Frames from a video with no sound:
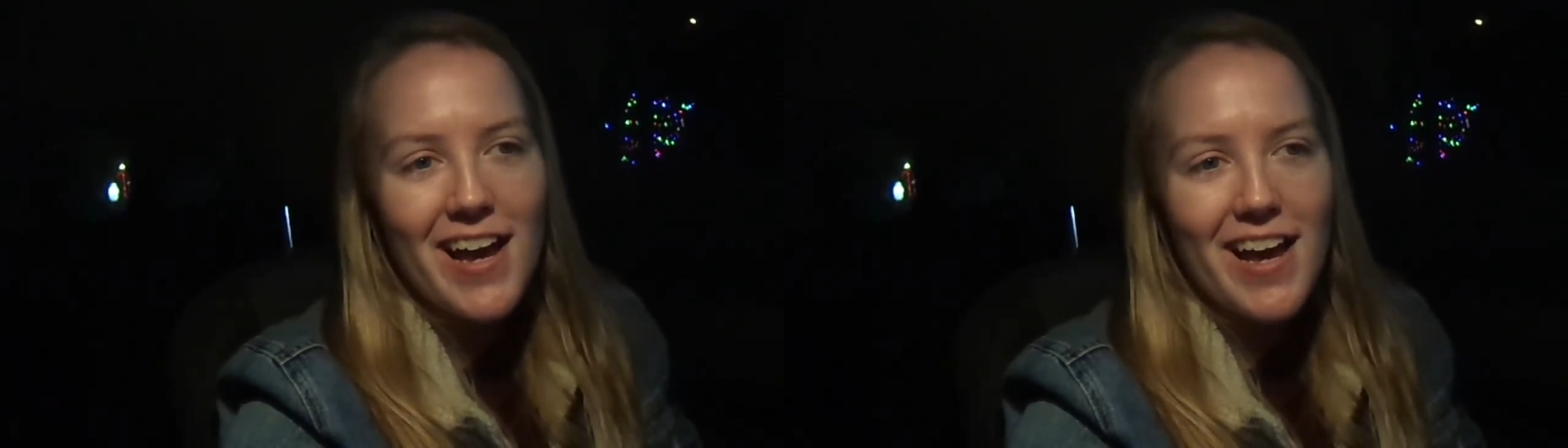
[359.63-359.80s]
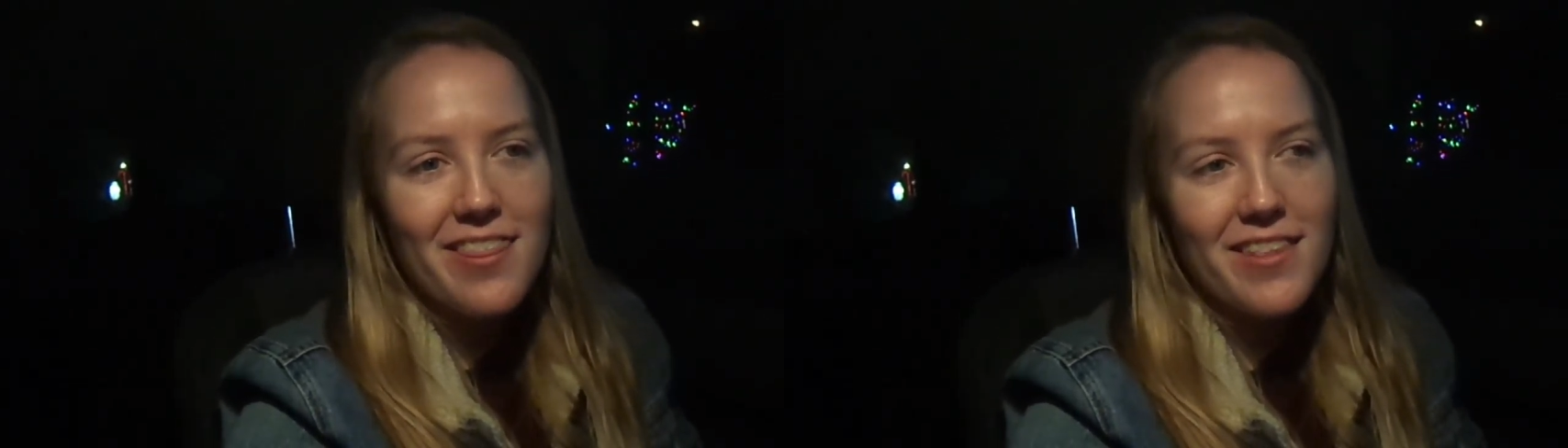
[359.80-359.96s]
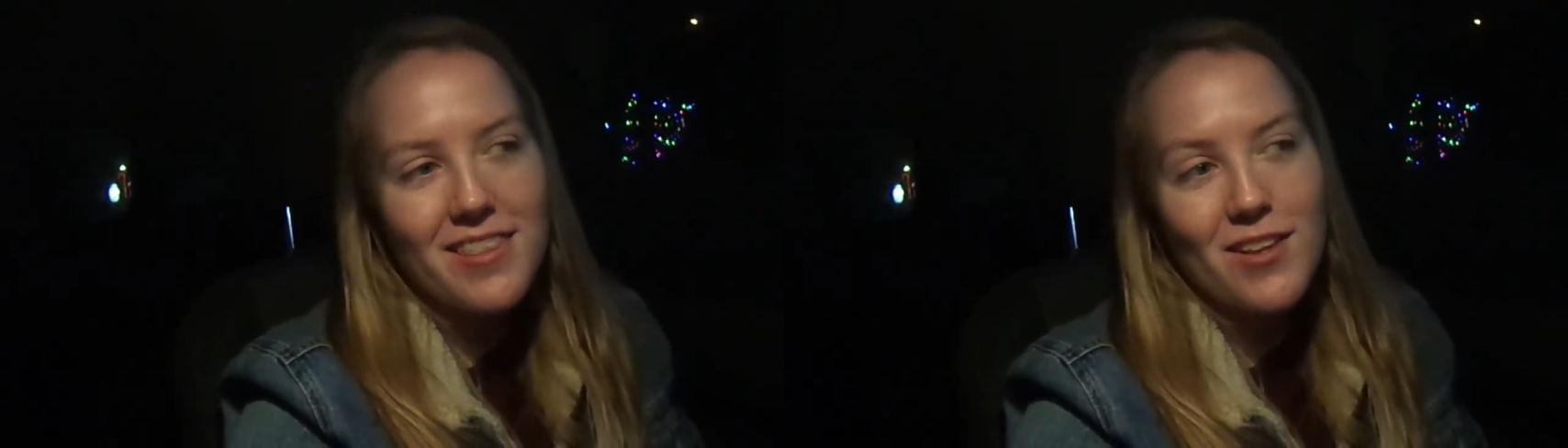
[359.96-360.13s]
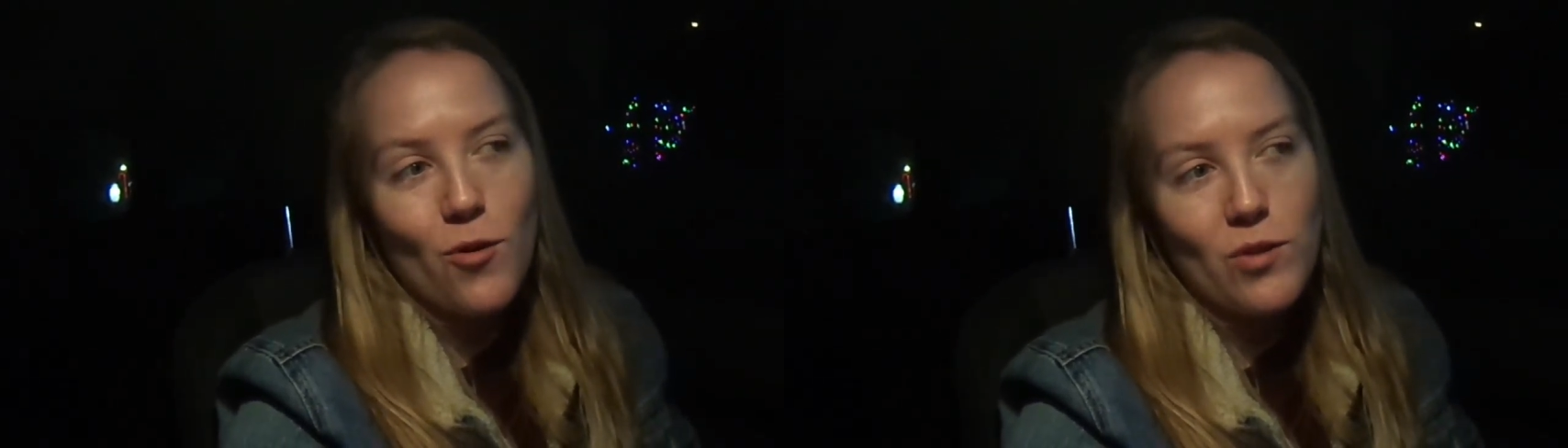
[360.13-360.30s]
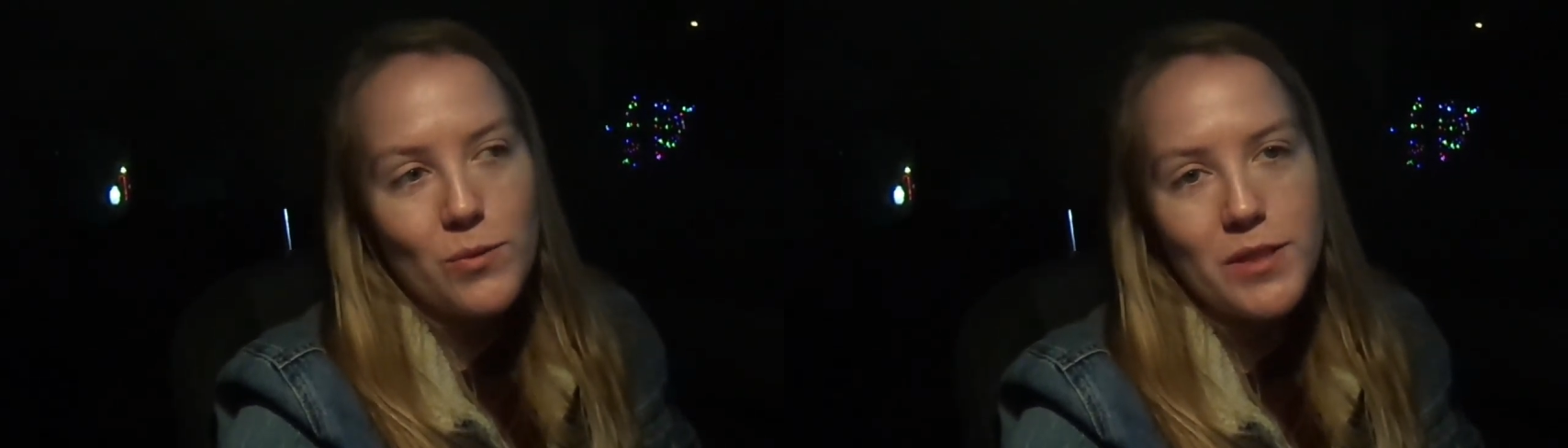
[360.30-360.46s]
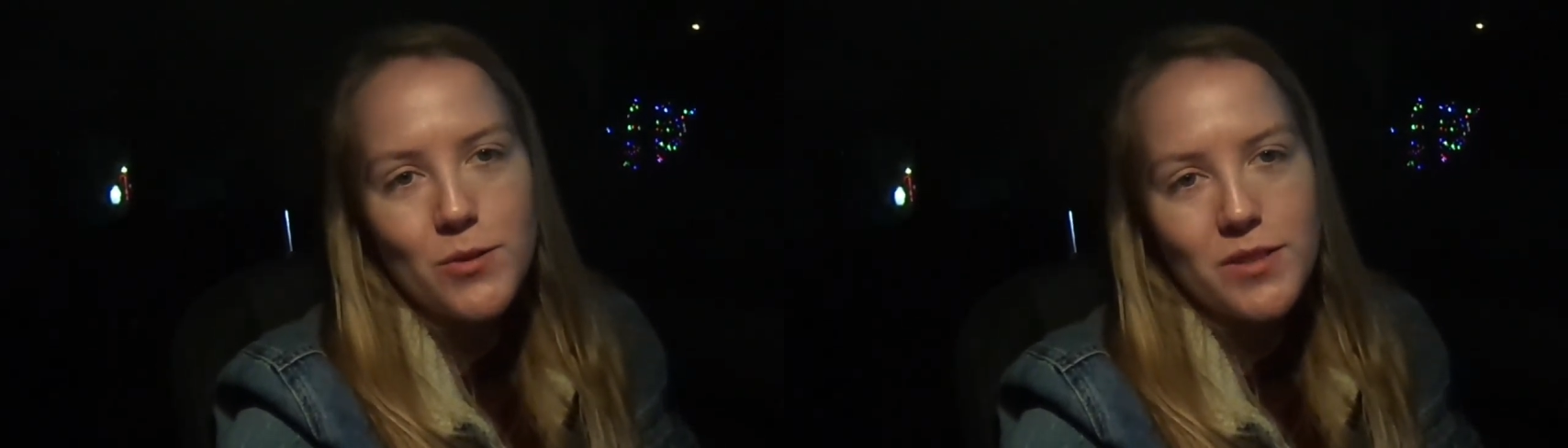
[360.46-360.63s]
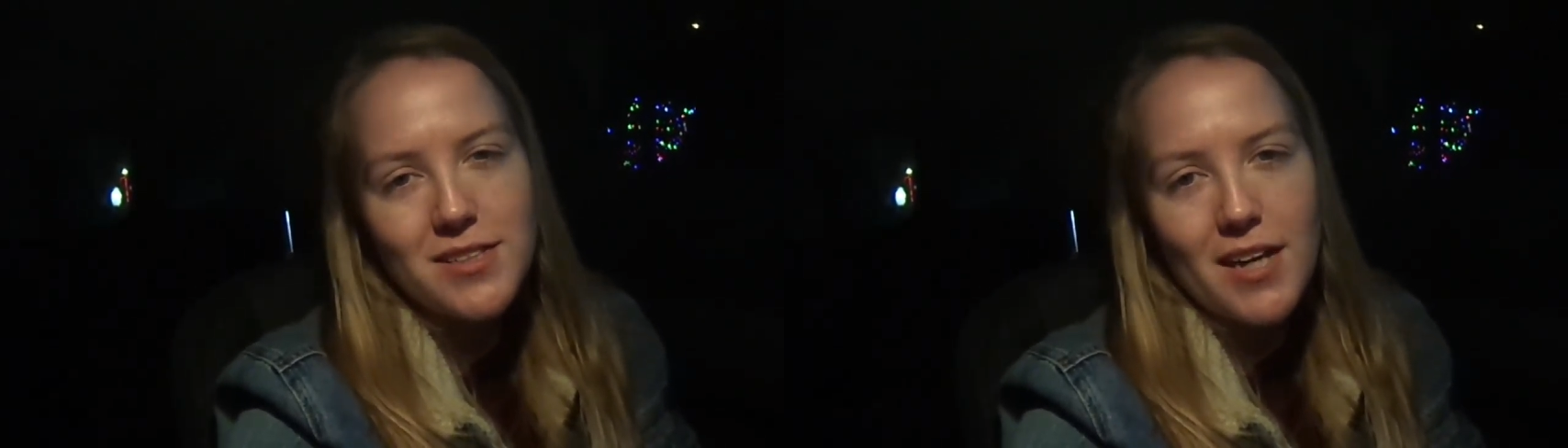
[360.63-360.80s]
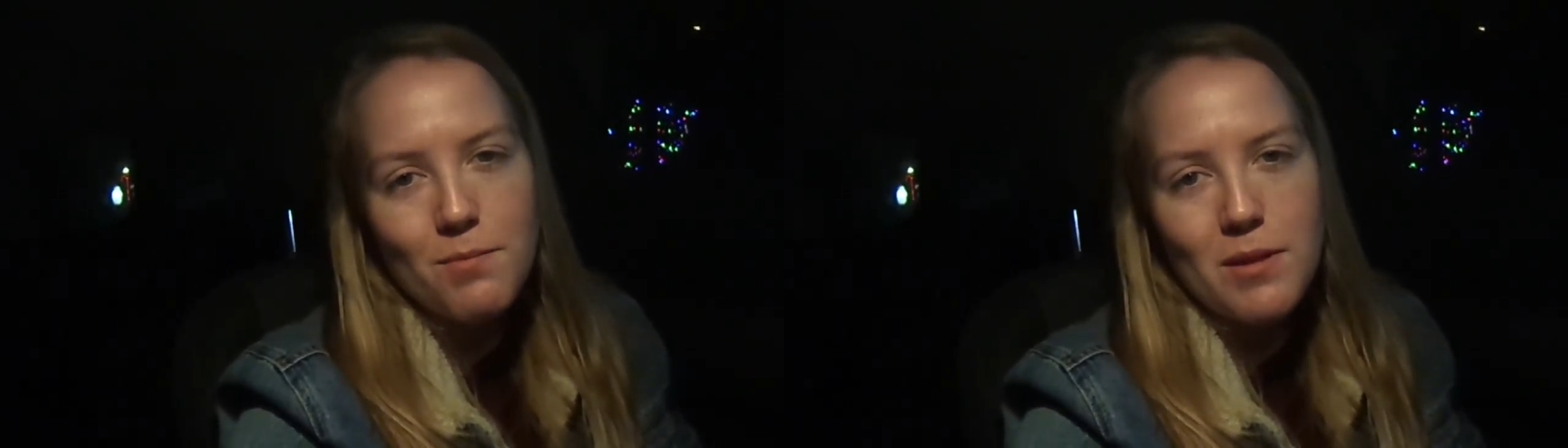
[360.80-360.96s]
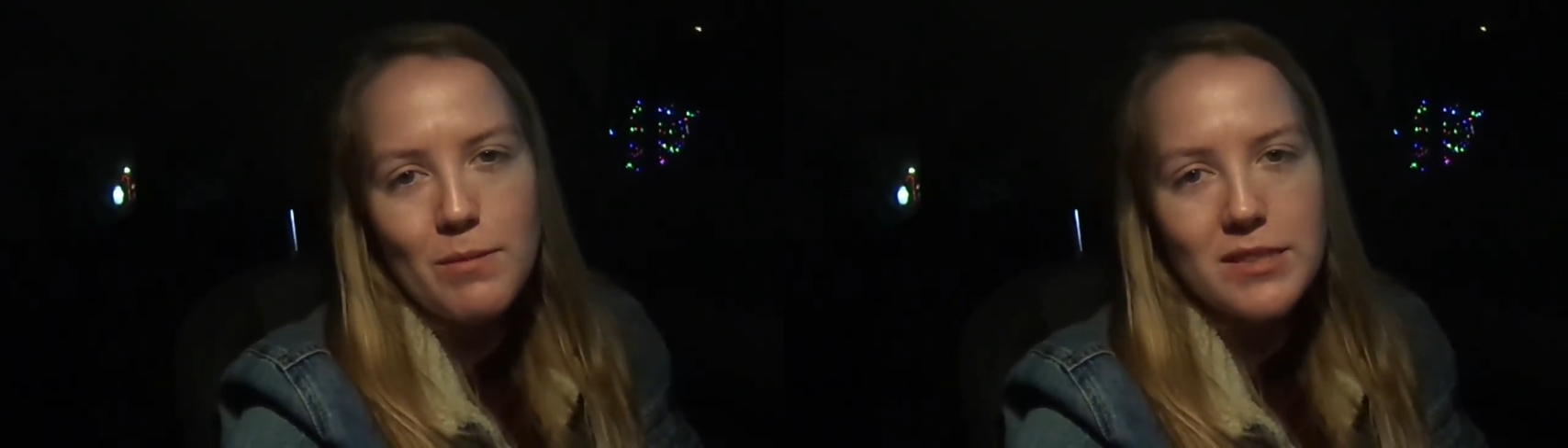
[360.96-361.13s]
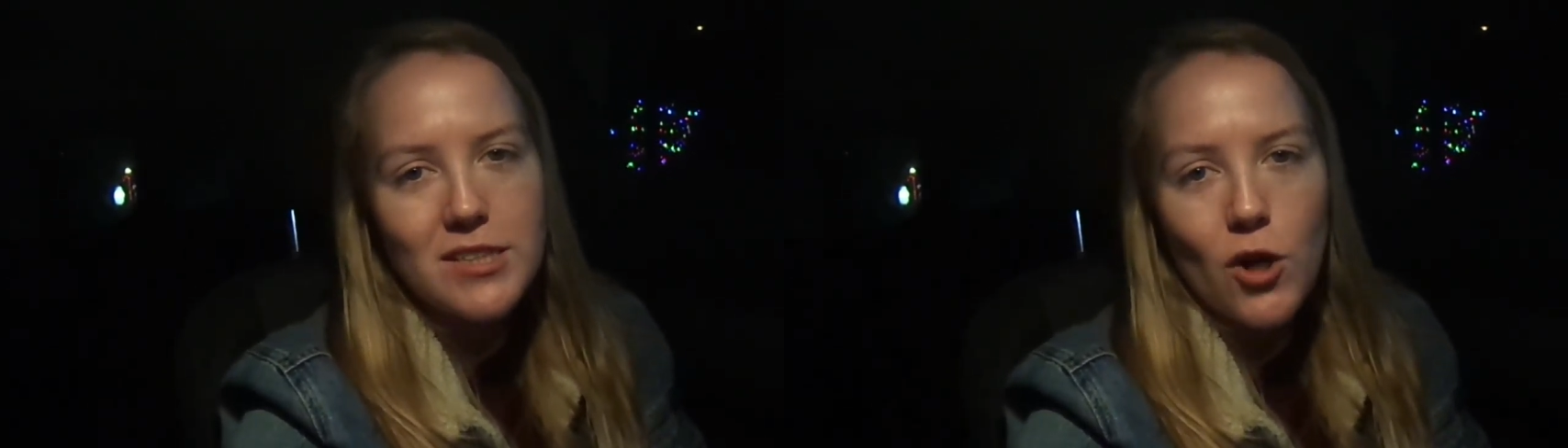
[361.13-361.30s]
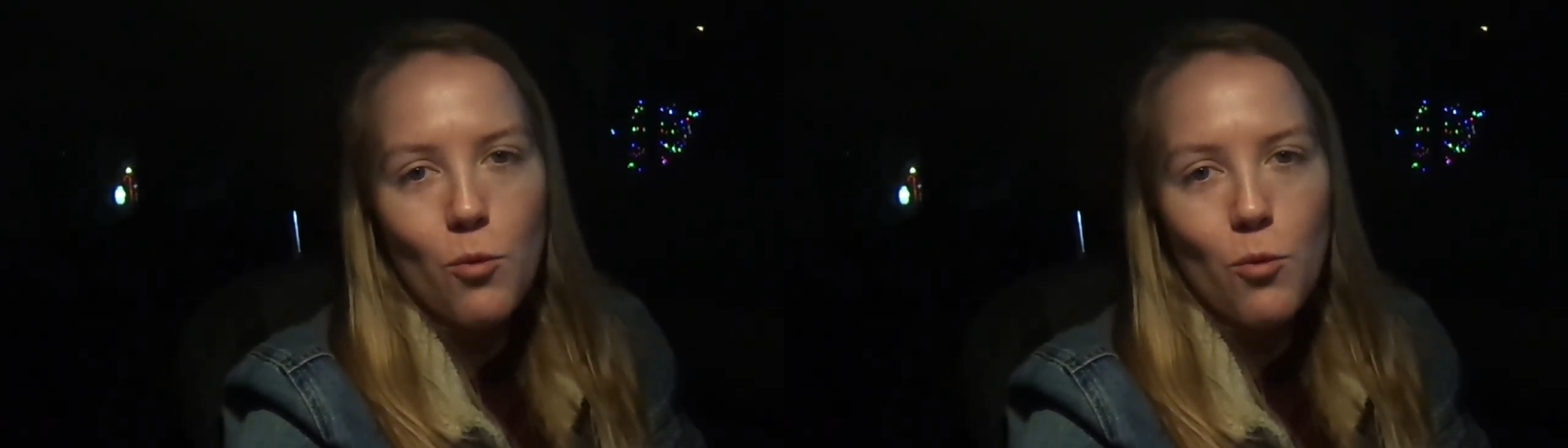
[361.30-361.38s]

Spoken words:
and then the only way to escape them is to